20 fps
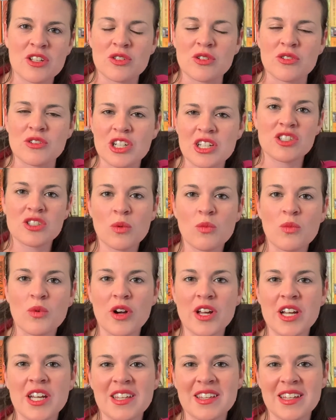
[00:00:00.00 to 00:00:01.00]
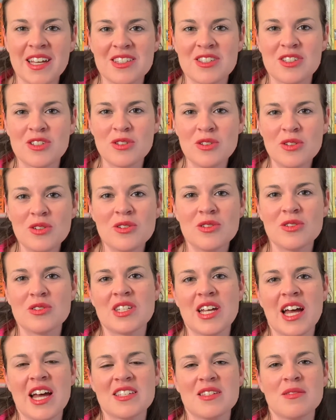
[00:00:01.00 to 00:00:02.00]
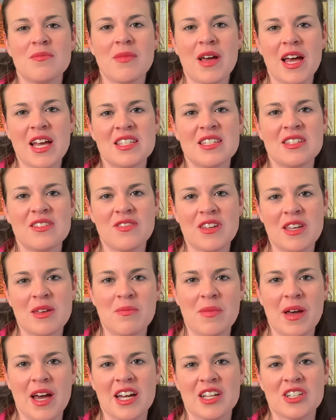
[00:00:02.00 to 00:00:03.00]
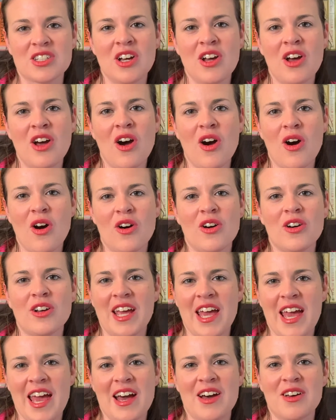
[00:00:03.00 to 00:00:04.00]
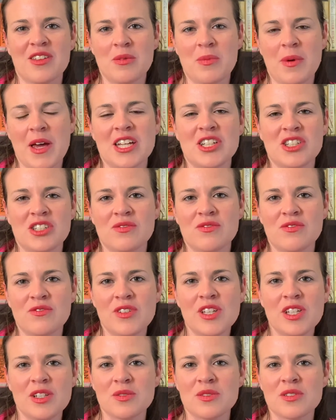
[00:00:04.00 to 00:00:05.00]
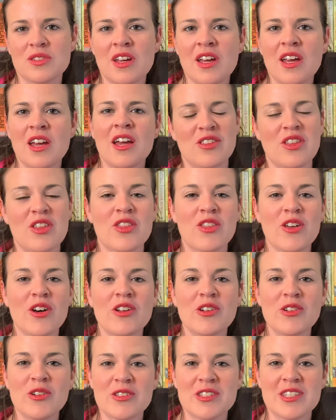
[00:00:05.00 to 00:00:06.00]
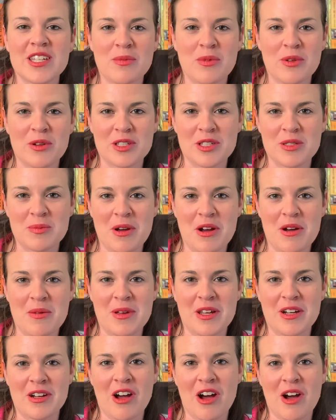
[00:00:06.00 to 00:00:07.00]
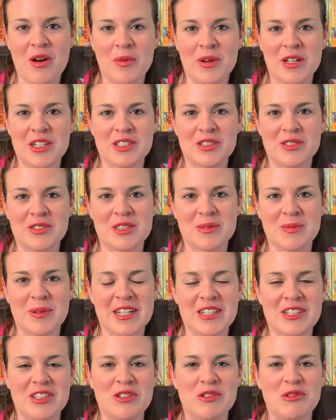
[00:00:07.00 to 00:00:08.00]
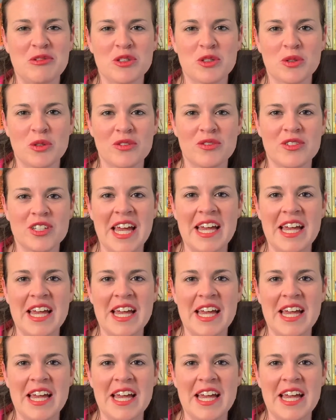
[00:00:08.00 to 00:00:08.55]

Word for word: So just the wording that's used has a massive impact on how the patient feels. Now, the third nocebo experiment I want to explain to you sort